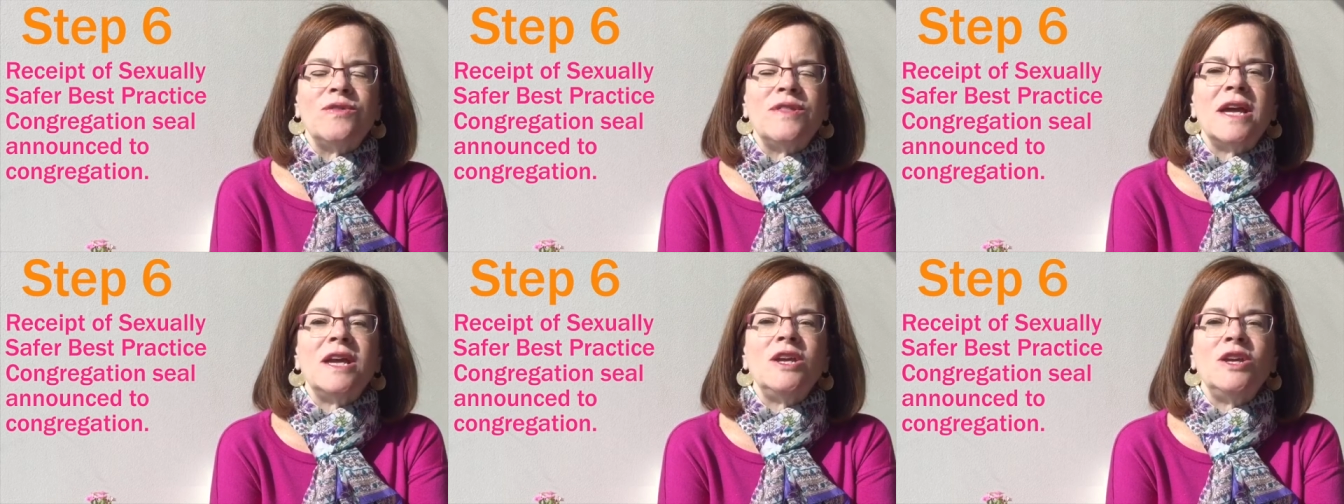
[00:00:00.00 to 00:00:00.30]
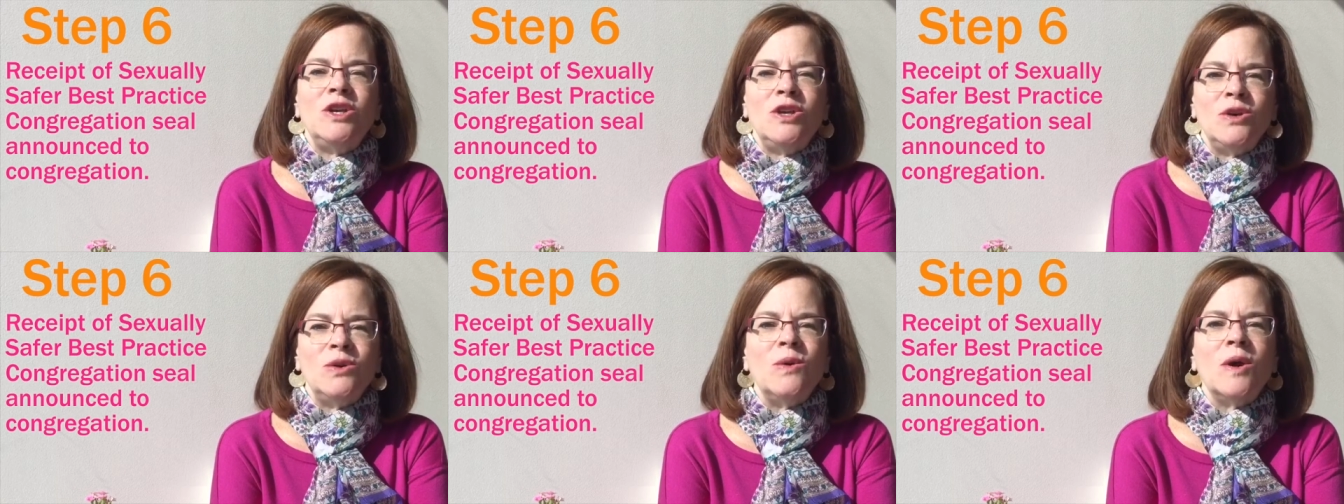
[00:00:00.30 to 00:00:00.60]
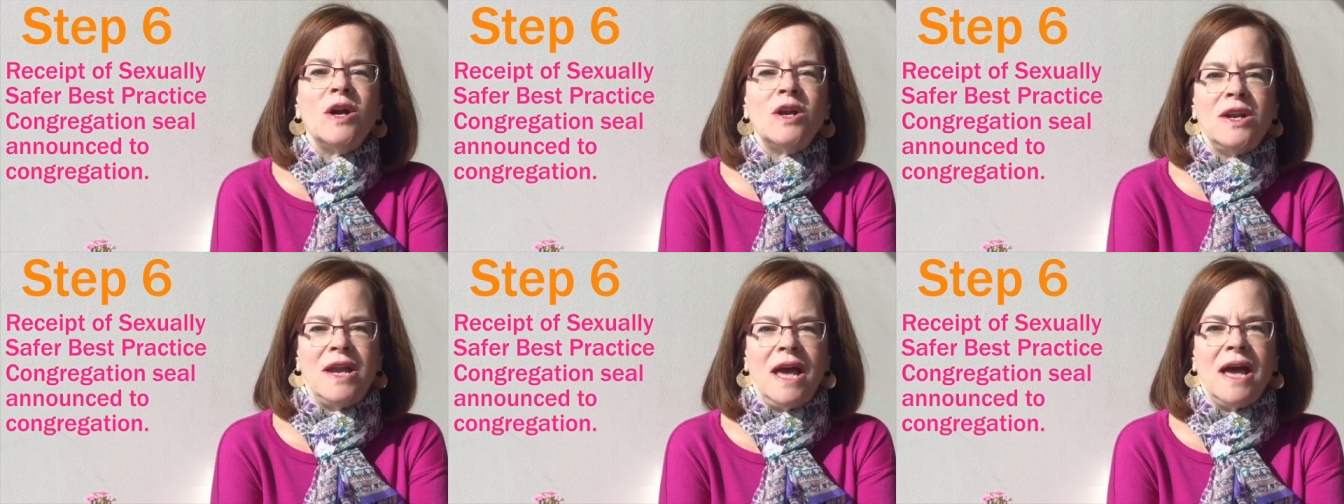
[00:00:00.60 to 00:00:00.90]
that you
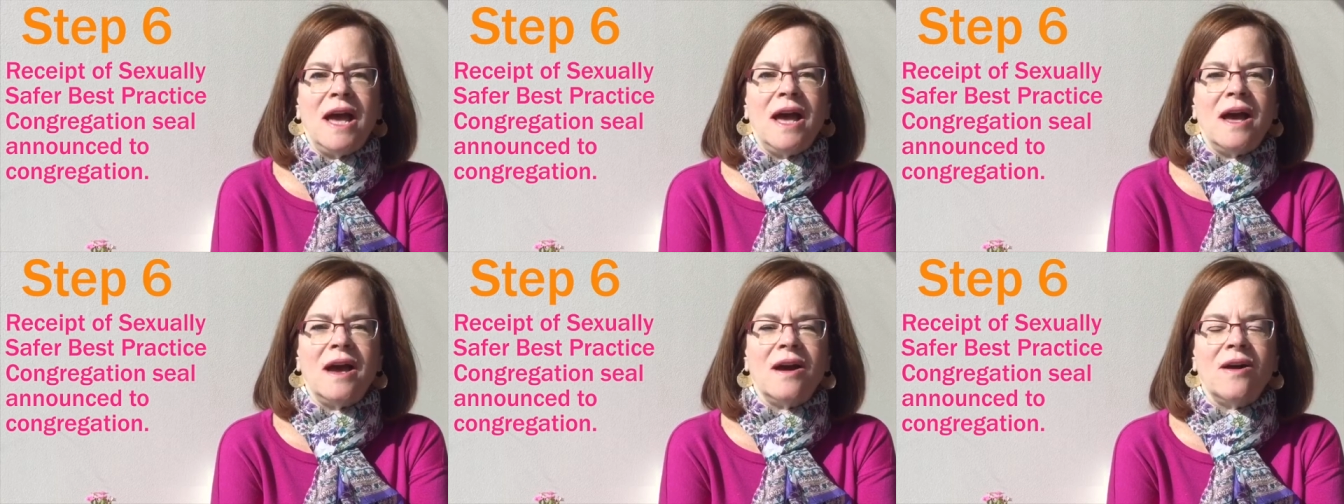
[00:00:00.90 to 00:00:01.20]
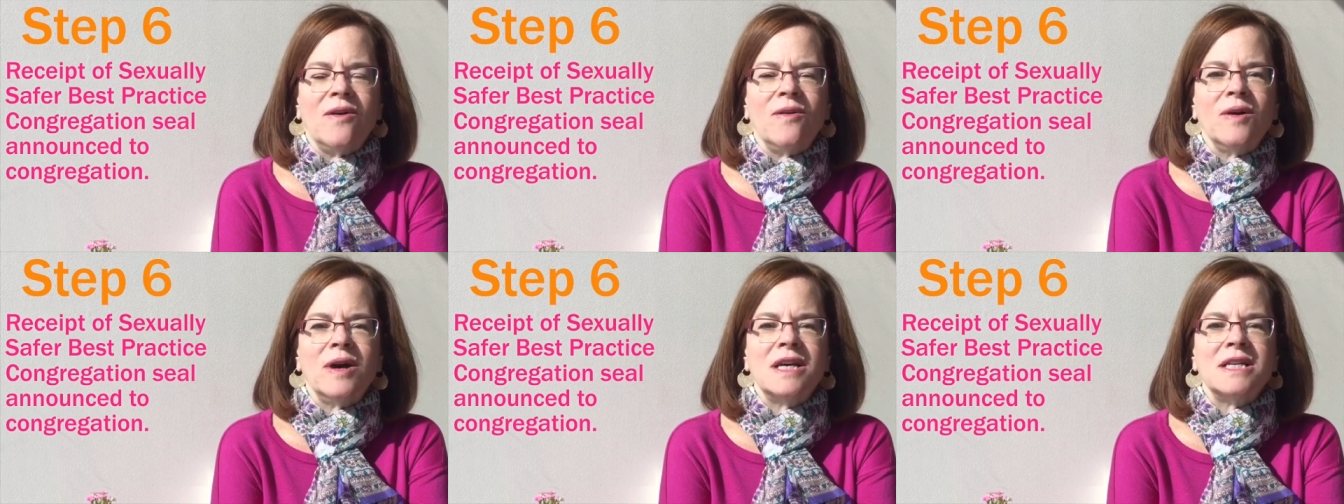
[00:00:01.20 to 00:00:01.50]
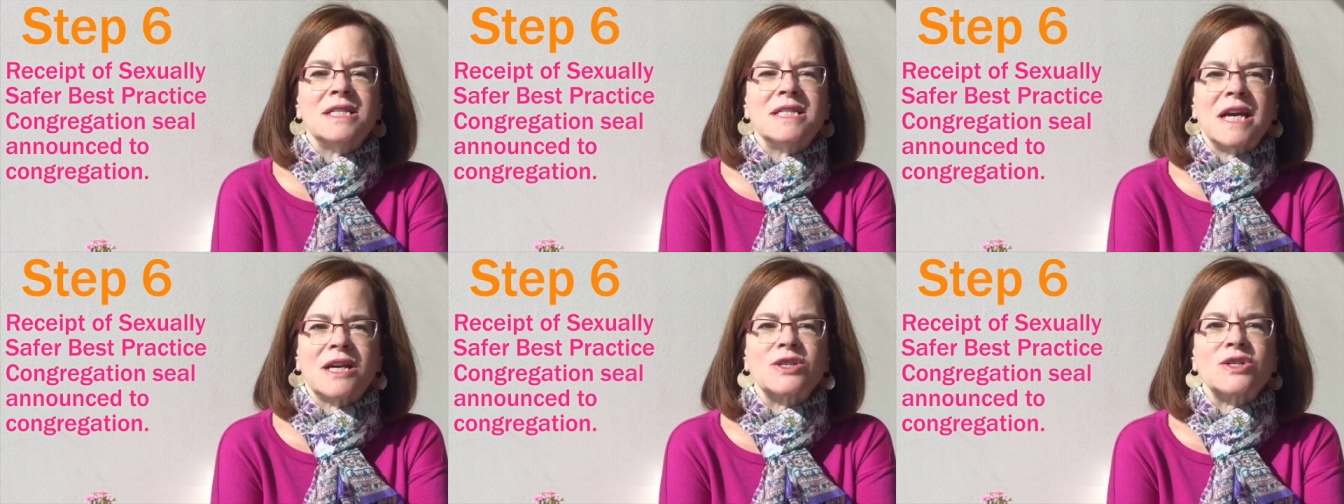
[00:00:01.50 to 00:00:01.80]
are now
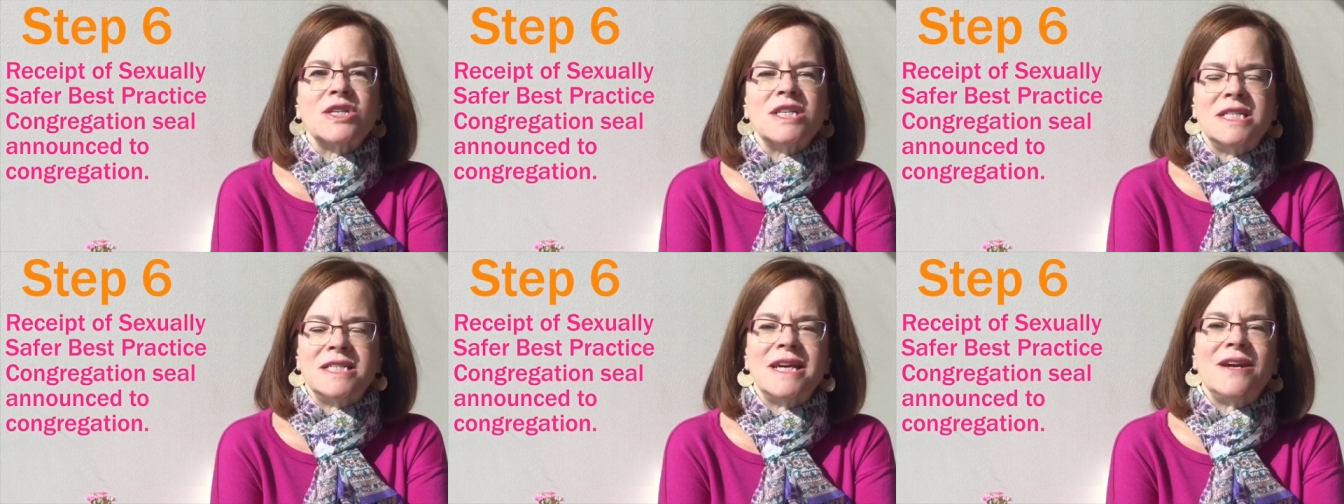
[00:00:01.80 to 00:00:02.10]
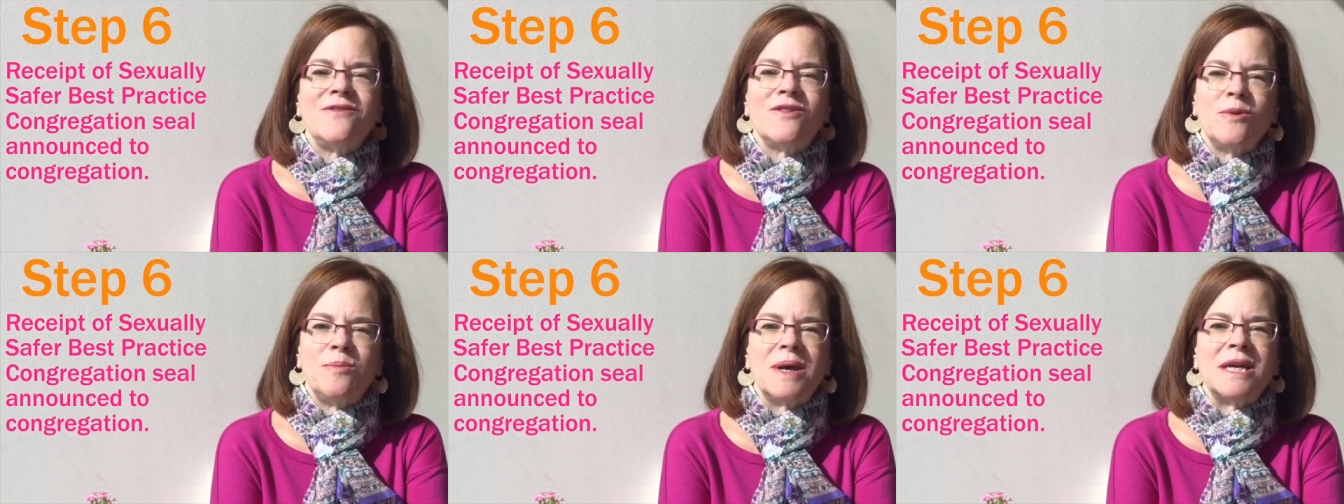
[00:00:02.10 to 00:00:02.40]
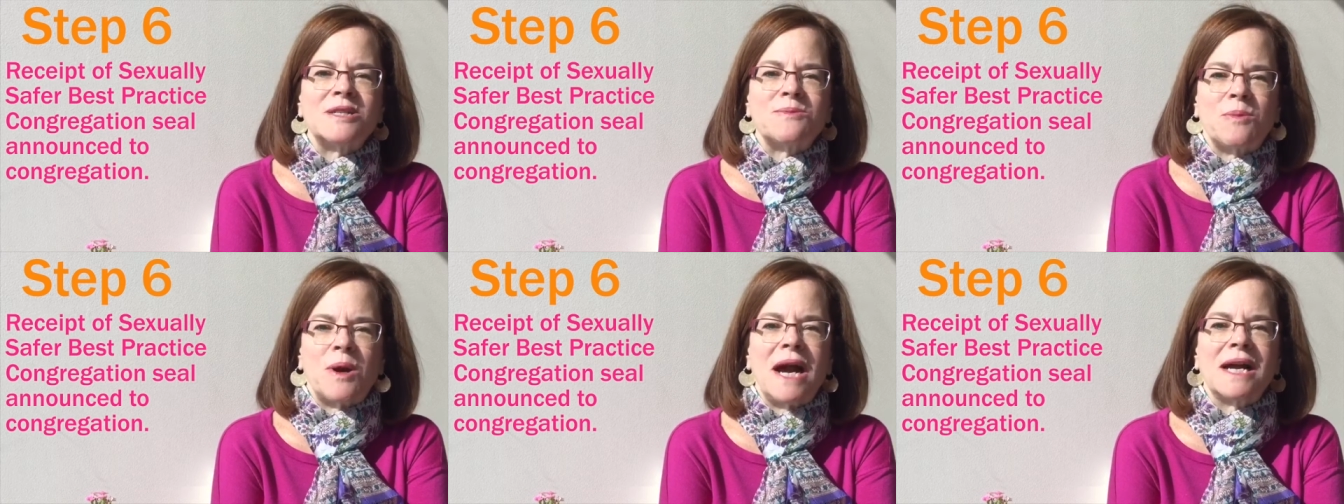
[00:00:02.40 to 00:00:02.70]
a sexually safer
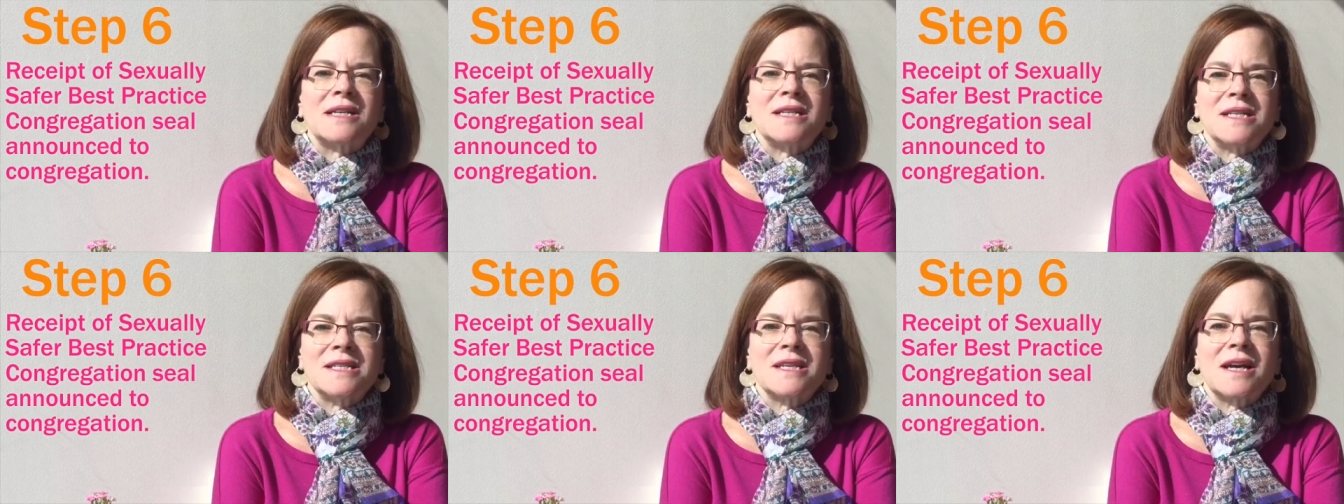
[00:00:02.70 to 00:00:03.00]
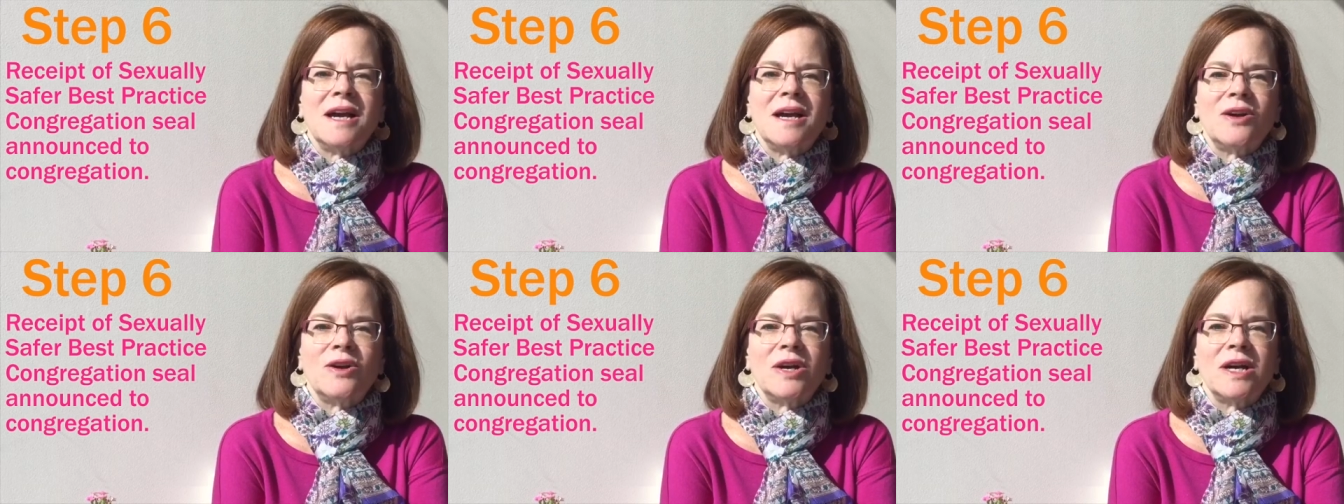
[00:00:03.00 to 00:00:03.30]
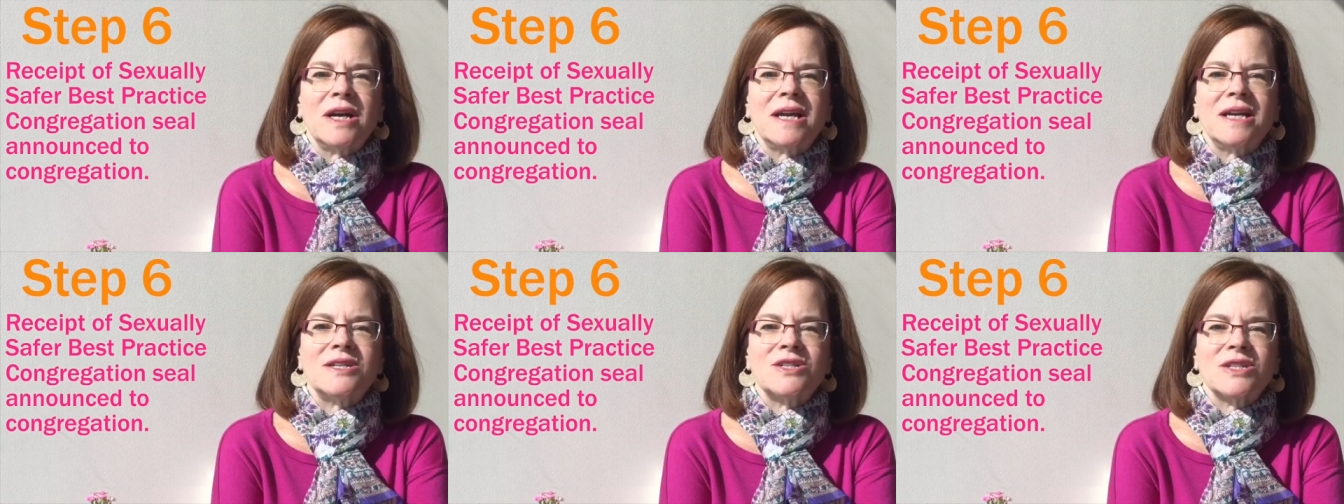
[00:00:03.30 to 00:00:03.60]
best practice
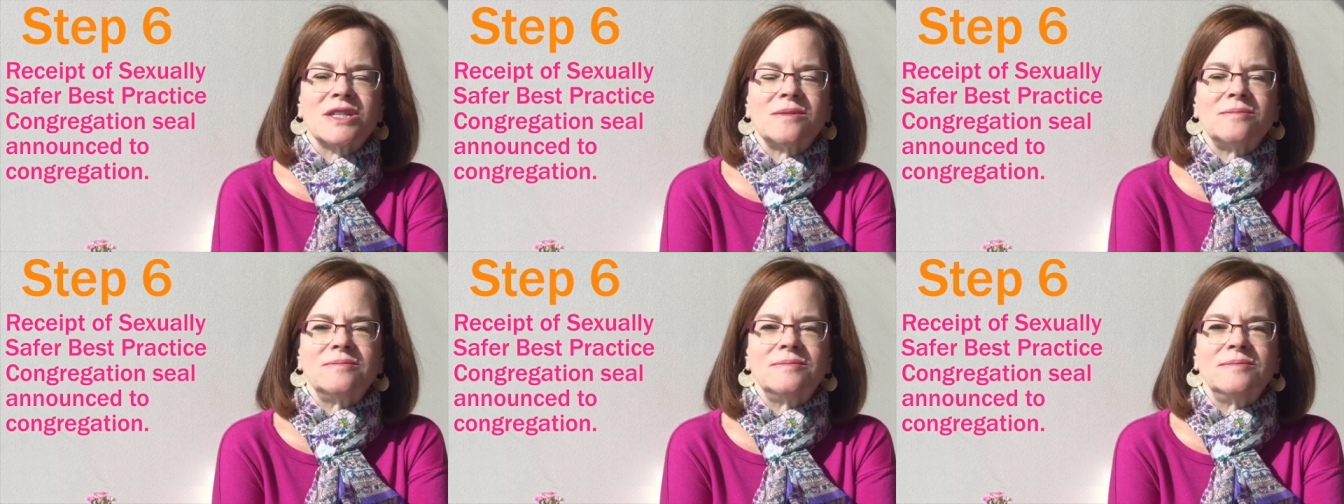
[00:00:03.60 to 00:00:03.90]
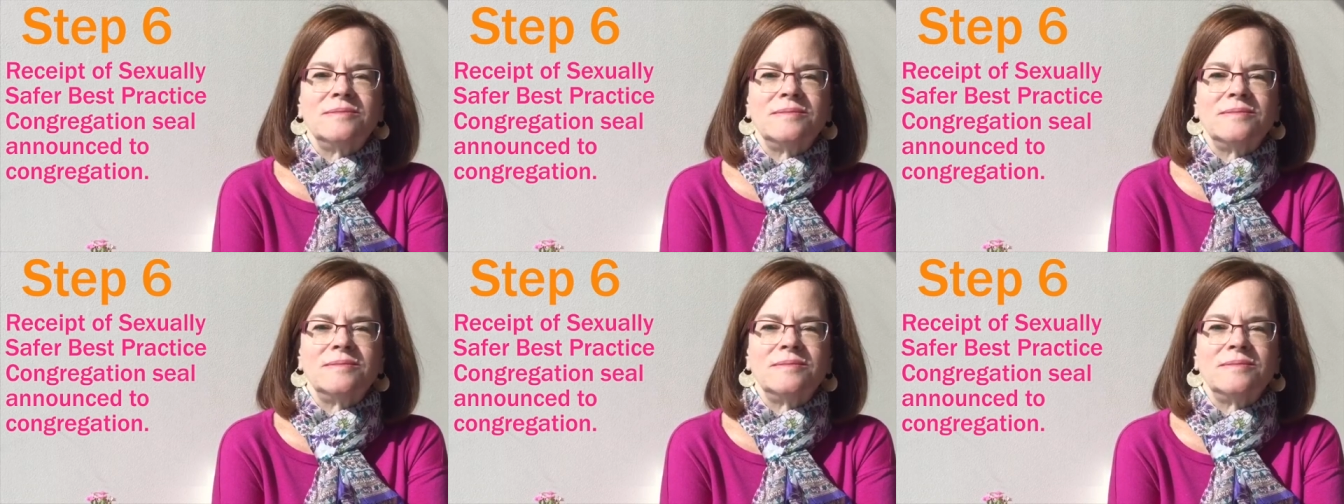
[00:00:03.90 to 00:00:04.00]
congregation.